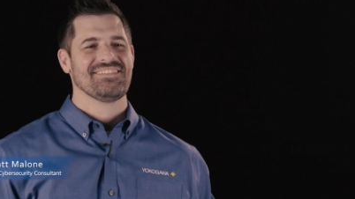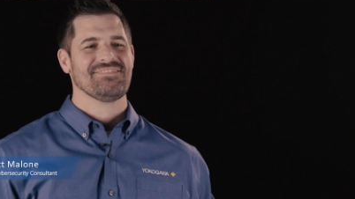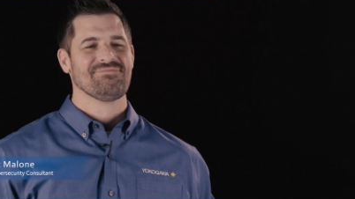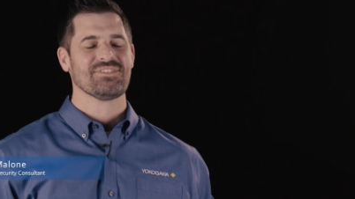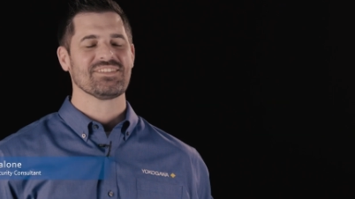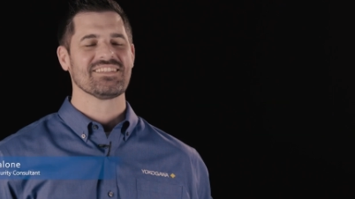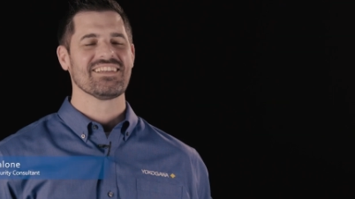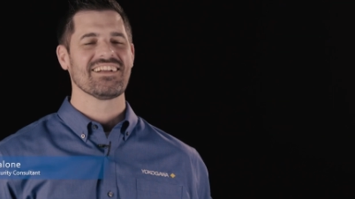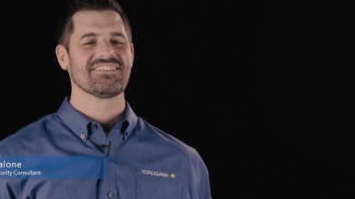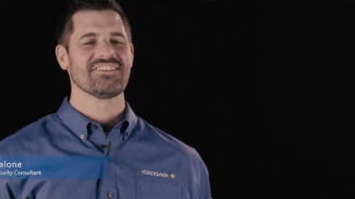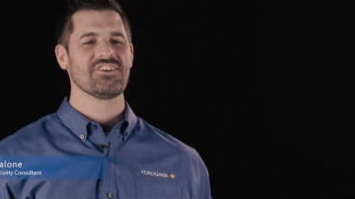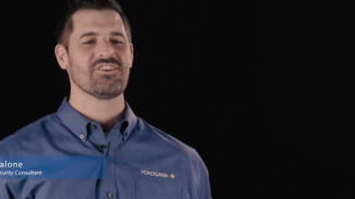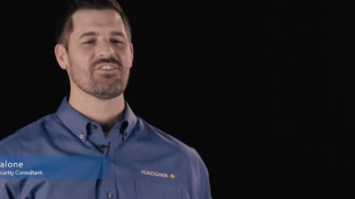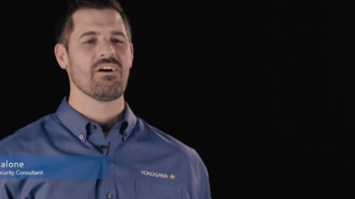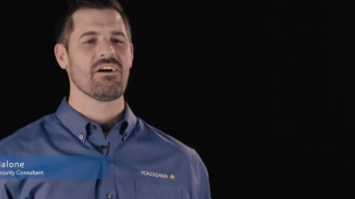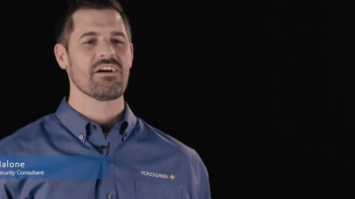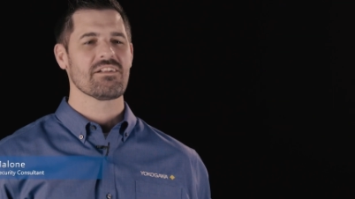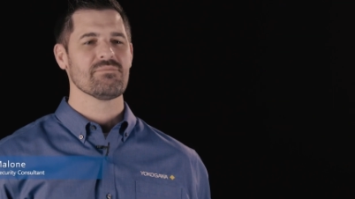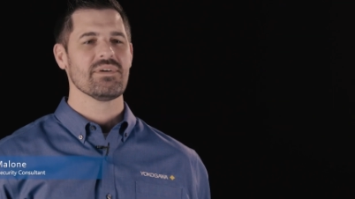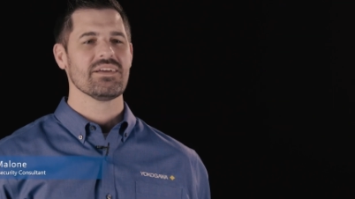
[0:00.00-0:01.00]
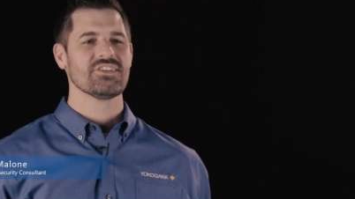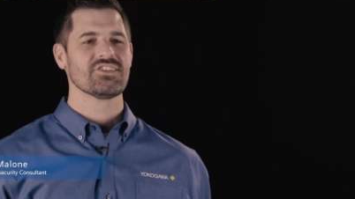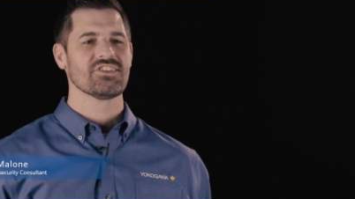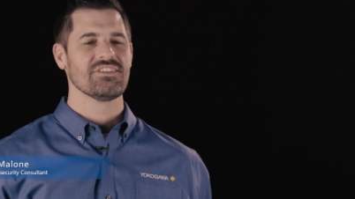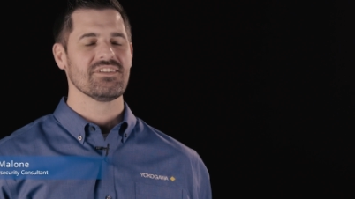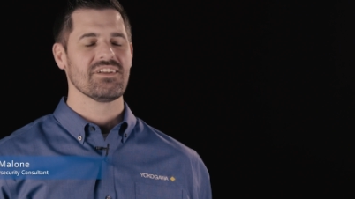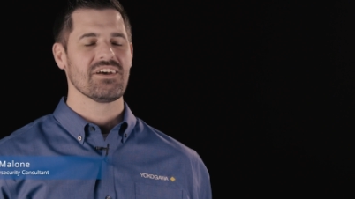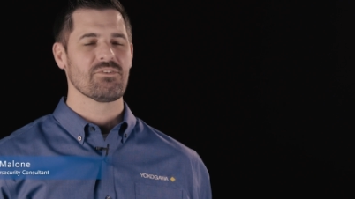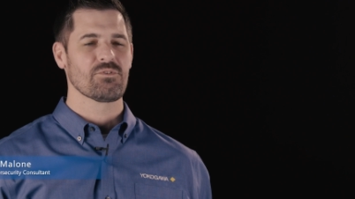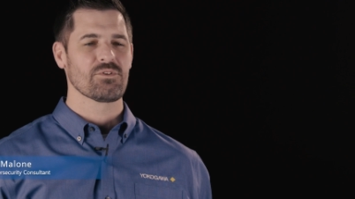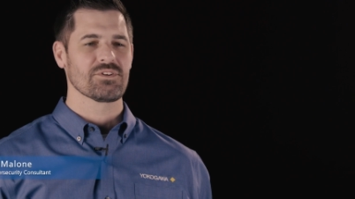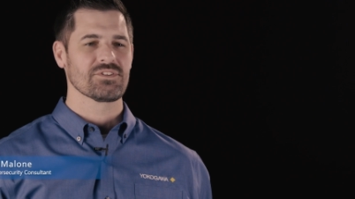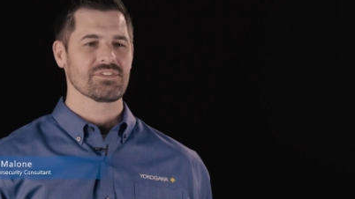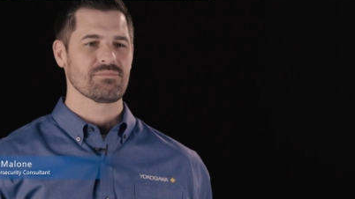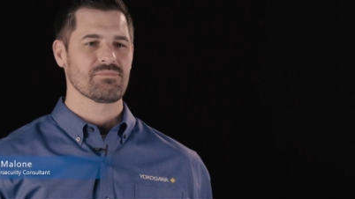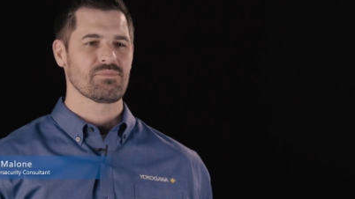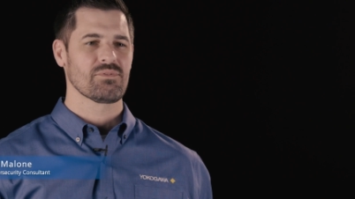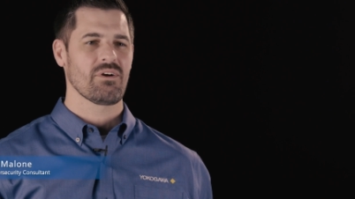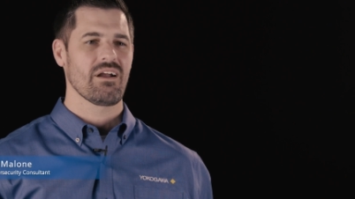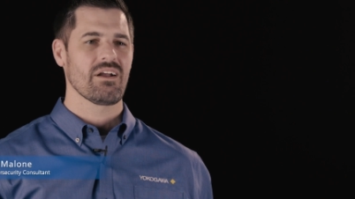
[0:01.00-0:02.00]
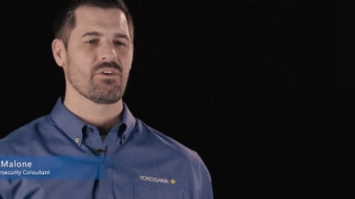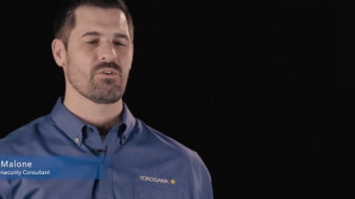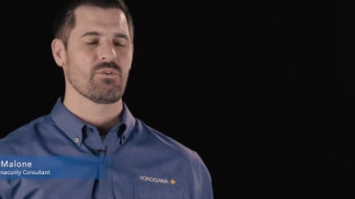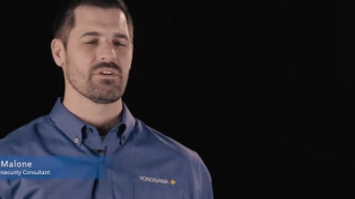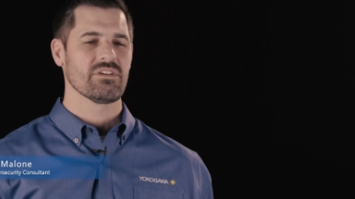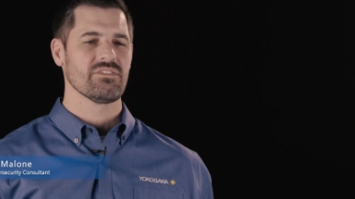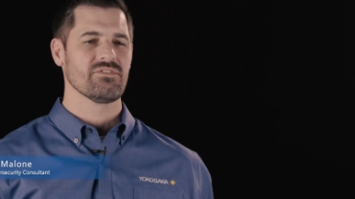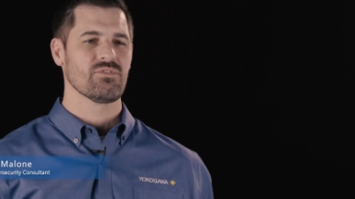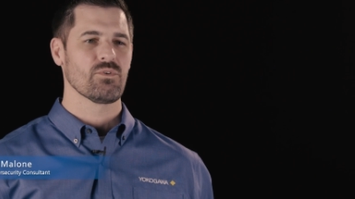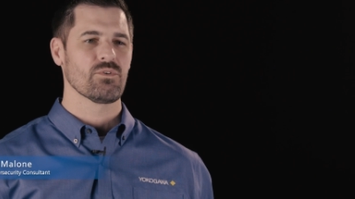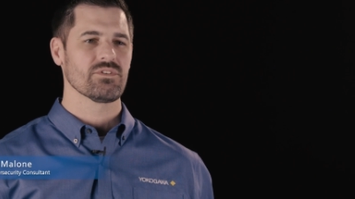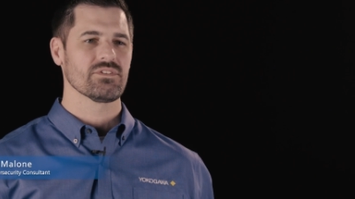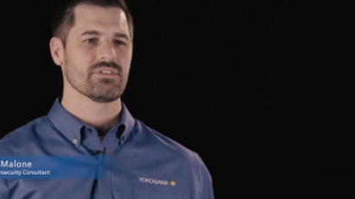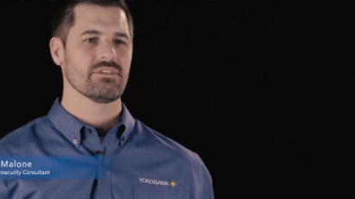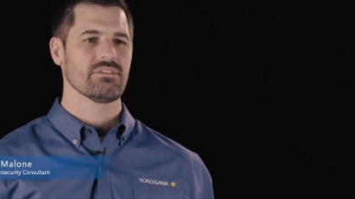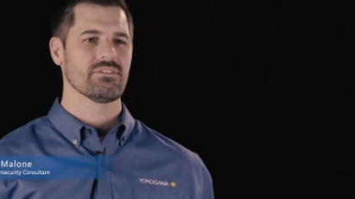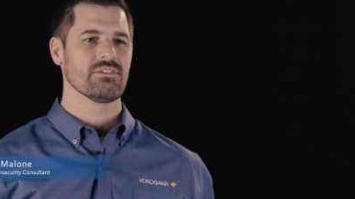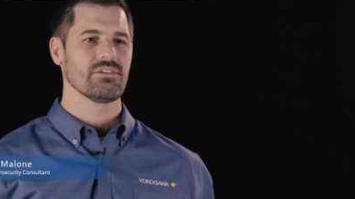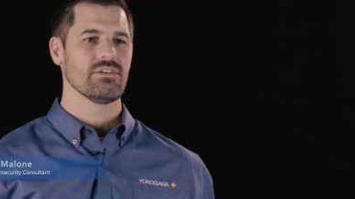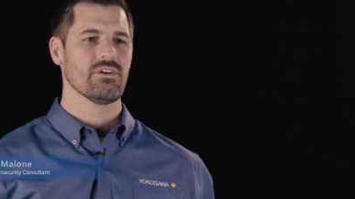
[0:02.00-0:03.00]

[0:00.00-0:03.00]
Protecting your automation network is a priority for us here at